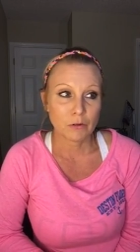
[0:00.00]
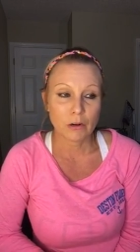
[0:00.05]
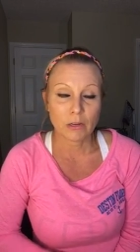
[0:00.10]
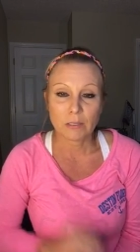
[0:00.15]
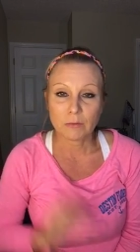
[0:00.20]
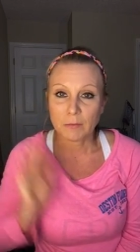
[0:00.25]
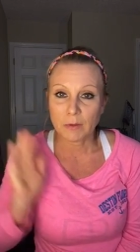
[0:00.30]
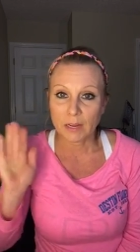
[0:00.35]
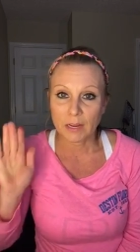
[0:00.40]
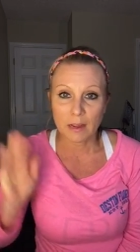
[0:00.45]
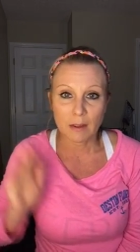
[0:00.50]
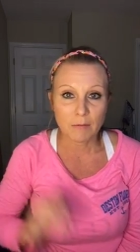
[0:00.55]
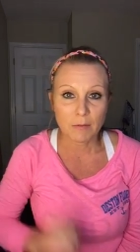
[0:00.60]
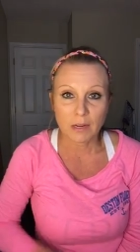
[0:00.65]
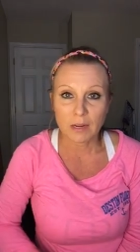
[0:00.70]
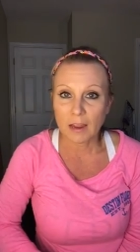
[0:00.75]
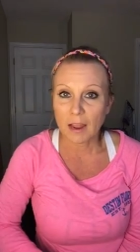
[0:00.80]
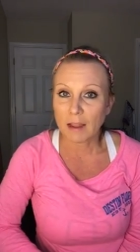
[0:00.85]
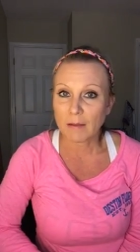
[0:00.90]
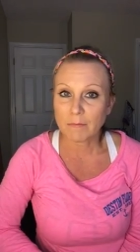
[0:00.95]
Trust me. I
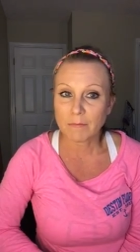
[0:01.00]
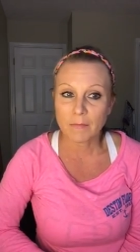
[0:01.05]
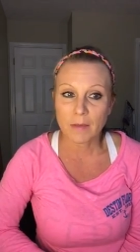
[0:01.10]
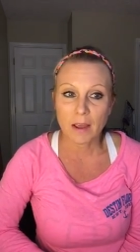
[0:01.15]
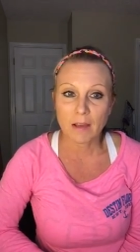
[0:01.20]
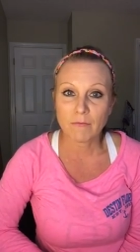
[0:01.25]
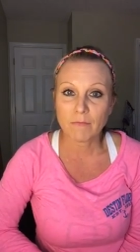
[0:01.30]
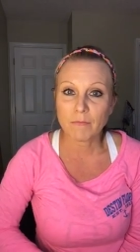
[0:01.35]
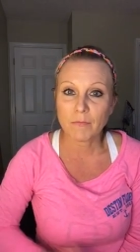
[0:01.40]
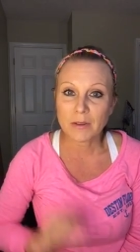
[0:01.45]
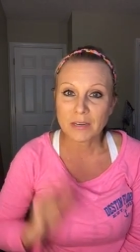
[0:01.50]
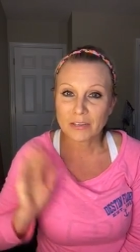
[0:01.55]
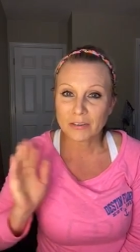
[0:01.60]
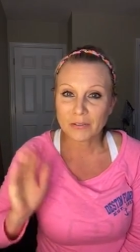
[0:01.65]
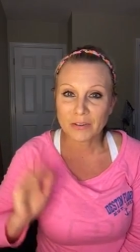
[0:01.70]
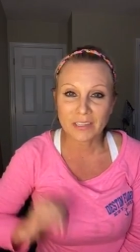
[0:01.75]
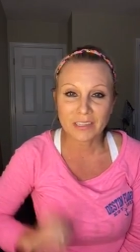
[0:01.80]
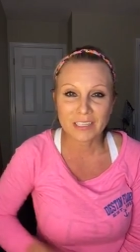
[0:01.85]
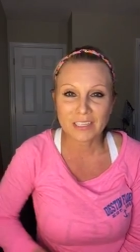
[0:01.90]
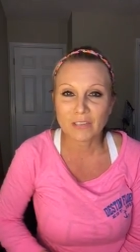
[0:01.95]
mean, I'm I've been
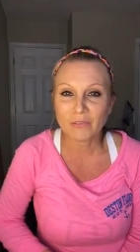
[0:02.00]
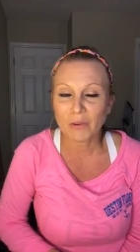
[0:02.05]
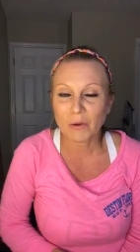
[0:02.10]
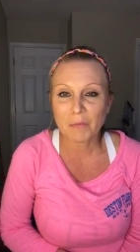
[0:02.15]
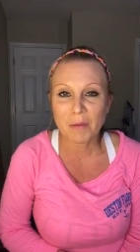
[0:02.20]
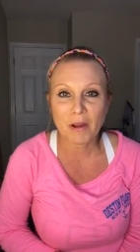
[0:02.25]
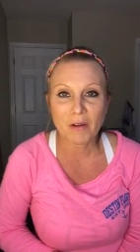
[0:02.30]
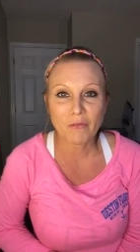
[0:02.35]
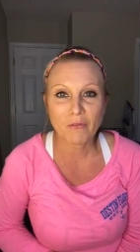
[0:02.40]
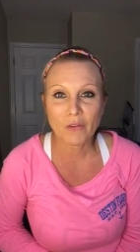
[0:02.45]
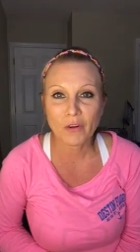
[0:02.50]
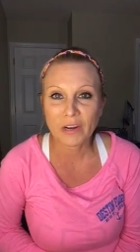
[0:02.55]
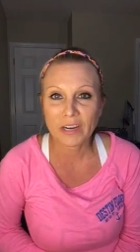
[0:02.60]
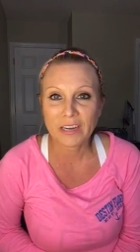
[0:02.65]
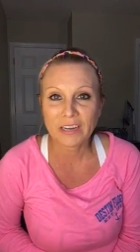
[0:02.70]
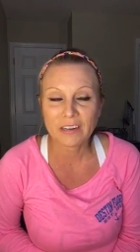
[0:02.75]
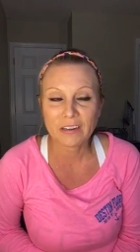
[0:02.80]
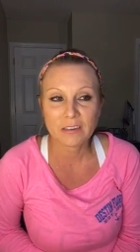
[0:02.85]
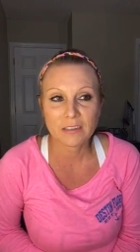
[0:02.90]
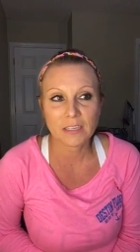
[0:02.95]
doing this for about 4
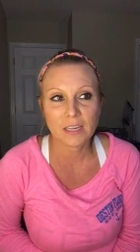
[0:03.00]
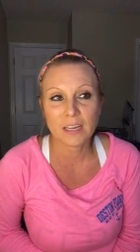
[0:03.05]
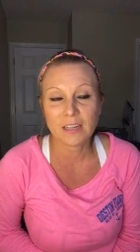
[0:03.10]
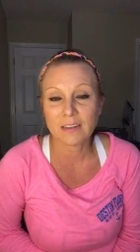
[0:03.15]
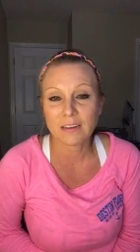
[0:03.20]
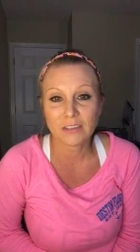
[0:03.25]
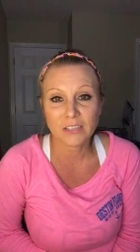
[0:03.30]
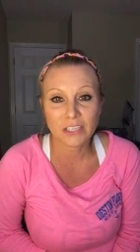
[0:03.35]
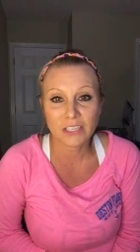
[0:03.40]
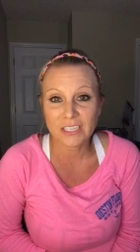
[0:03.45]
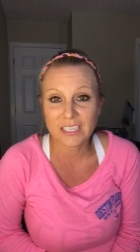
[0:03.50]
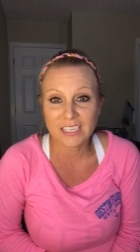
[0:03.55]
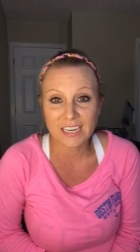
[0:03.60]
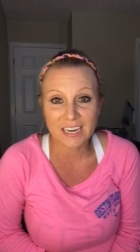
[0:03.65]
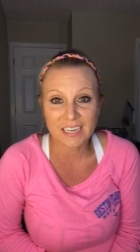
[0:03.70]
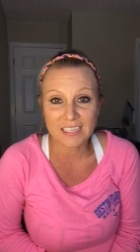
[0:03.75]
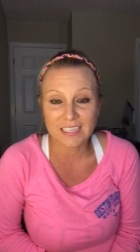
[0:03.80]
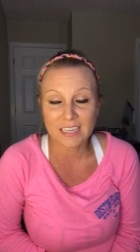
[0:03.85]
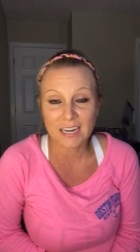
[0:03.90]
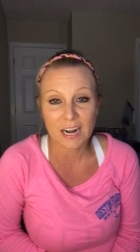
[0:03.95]
years and there's just
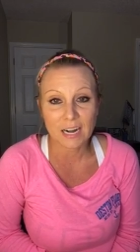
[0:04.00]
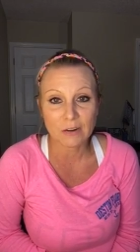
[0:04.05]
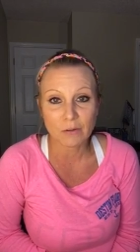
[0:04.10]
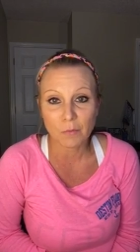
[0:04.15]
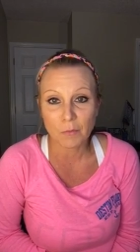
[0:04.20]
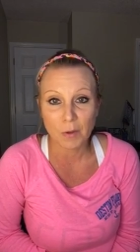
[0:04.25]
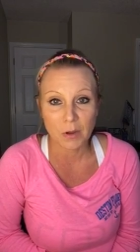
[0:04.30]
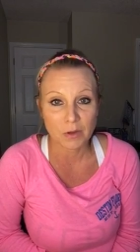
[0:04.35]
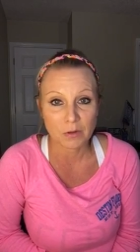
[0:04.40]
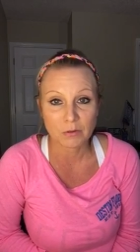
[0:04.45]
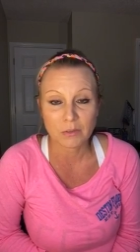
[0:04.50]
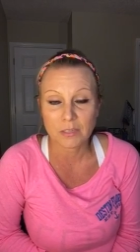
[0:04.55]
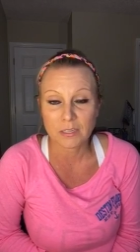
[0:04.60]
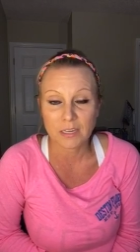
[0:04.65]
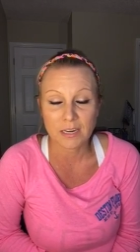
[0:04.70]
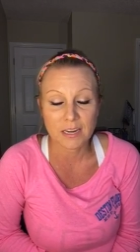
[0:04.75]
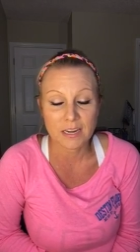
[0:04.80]
days that I don't post